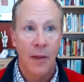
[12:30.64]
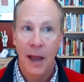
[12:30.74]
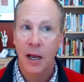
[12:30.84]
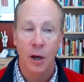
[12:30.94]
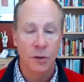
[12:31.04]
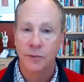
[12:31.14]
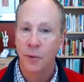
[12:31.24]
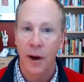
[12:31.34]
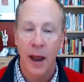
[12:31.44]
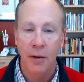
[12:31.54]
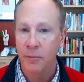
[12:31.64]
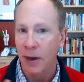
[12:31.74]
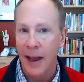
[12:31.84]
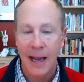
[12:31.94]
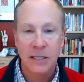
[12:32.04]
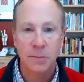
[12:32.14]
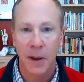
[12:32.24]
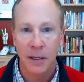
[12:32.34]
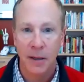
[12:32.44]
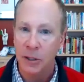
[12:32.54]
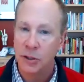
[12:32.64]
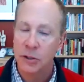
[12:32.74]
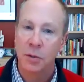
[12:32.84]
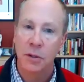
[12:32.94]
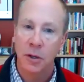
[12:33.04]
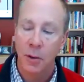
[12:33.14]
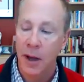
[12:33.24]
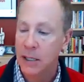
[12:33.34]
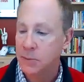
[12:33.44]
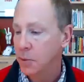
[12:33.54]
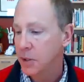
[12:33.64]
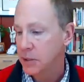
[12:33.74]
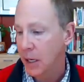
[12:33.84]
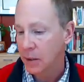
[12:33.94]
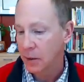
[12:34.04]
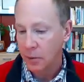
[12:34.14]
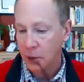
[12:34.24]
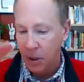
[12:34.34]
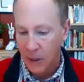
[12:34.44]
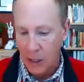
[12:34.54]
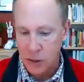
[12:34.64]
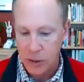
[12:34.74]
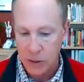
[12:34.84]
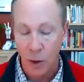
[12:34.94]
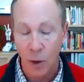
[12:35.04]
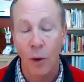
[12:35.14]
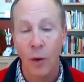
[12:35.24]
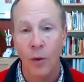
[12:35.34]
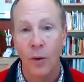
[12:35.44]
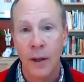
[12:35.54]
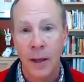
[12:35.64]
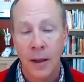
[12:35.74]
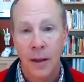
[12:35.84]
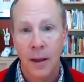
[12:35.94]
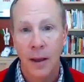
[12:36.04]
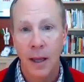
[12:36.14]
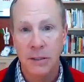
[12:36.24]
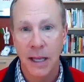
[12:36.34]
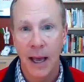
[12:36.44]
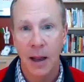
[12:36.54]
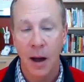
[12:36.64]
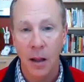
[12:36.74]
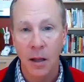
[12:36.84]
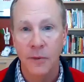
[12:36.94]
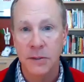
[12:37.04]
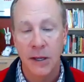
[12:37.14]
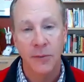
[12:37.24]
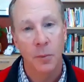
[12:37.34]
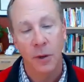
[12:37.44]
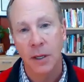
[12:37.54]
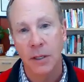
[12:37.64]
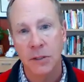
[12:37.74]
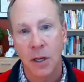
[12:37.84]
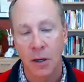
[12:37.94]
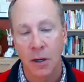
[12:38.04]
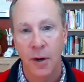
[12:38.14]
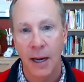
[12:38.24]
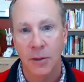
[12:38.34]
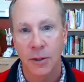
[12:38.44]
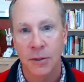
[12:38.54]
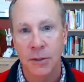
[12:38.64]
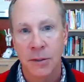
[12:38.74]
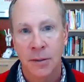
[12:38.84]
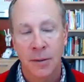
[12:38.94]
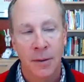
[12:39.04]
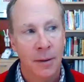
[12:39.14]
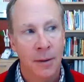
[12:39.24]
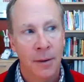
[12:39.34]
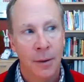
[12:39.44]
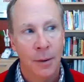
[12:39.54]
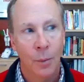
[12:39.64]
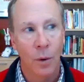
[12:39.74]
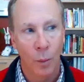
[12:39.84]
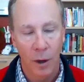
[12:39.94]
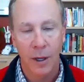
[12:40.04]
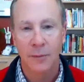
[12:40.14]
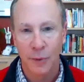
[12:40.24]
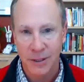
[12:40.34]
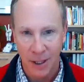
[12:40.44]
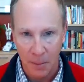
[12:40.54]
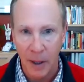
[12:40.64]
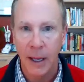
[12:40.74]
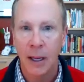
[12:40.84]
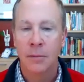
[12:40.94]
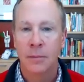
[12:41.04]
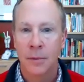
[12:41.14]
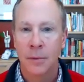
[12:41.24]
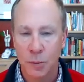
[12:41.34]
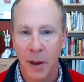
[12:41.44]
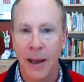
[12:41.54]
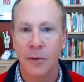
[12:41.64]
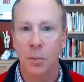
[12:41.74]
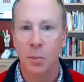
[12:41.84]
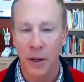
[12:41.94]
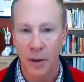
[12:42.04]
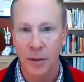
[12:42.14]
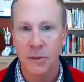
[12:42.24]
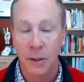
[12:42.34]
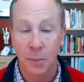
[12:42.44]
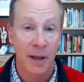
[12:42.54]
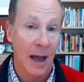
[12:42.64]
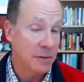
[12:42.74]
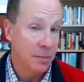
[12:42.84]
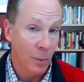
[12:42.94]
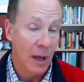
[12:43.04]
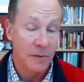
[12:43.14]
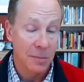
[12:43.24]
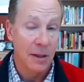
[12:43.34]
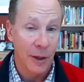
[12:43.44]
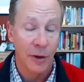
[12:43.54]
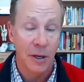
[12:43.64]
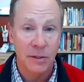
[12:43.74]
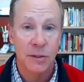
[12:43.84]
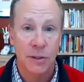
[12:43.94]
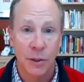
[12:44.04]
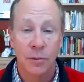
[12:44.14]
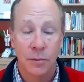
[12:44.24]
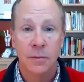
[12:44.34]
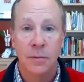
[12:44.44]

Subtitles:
that goes for every aspect, not just within UX, but within technical communication as a whole, is that all of us, even working as contractors, we're working for somebody who's paying the bills, and we have to meet their needs too.